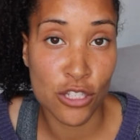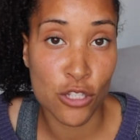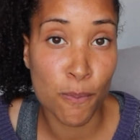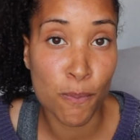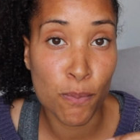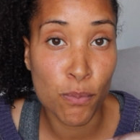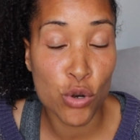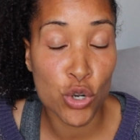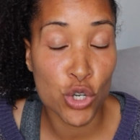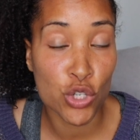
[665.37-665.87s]
So
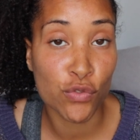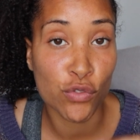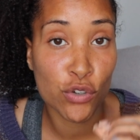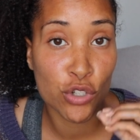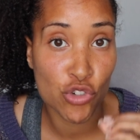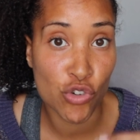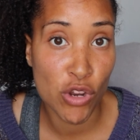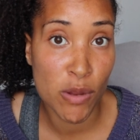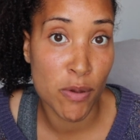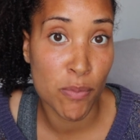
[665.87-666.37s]
push for
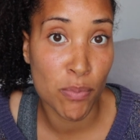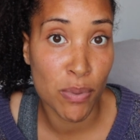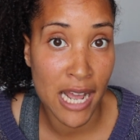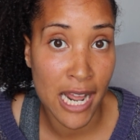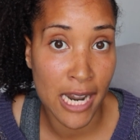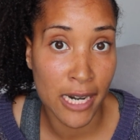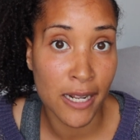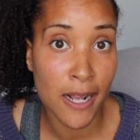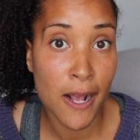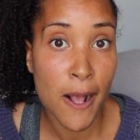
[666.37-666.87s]
a treatment
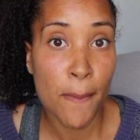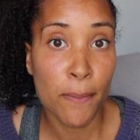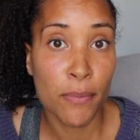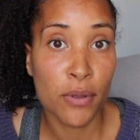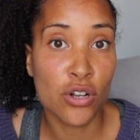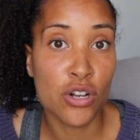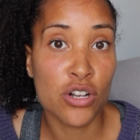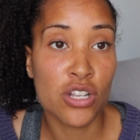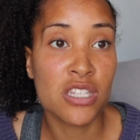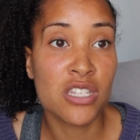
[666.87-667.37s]
plan,
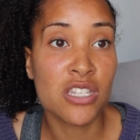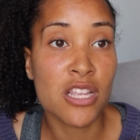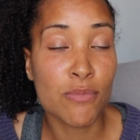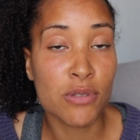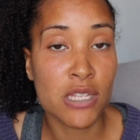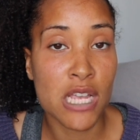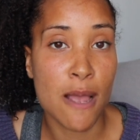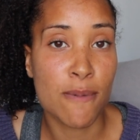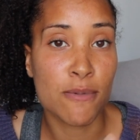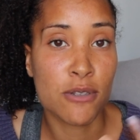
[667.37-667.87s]
because
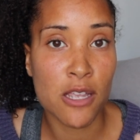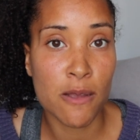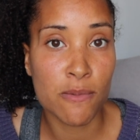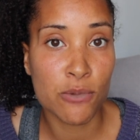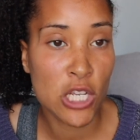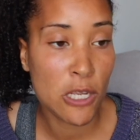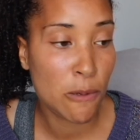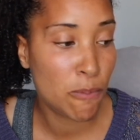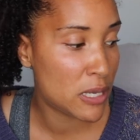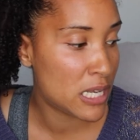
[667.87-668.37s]
sometimes some
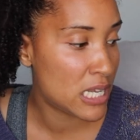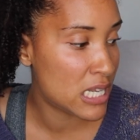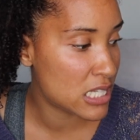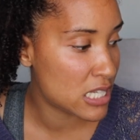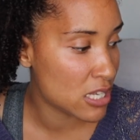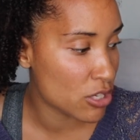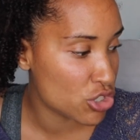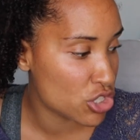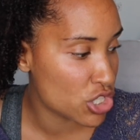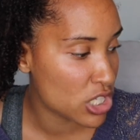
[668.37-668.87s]

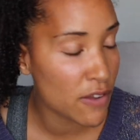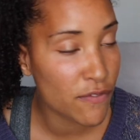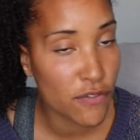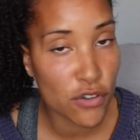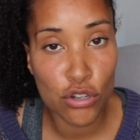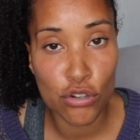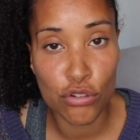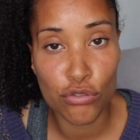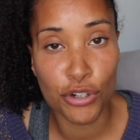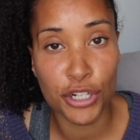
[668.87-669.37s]
GPs, they'll just give
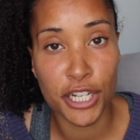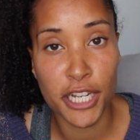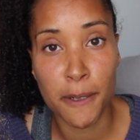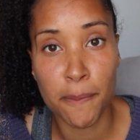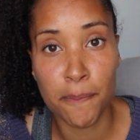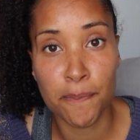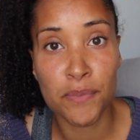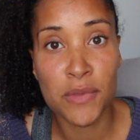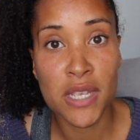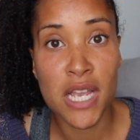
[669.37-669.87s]
you a
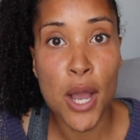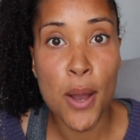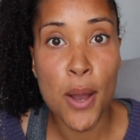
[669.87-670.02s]
cream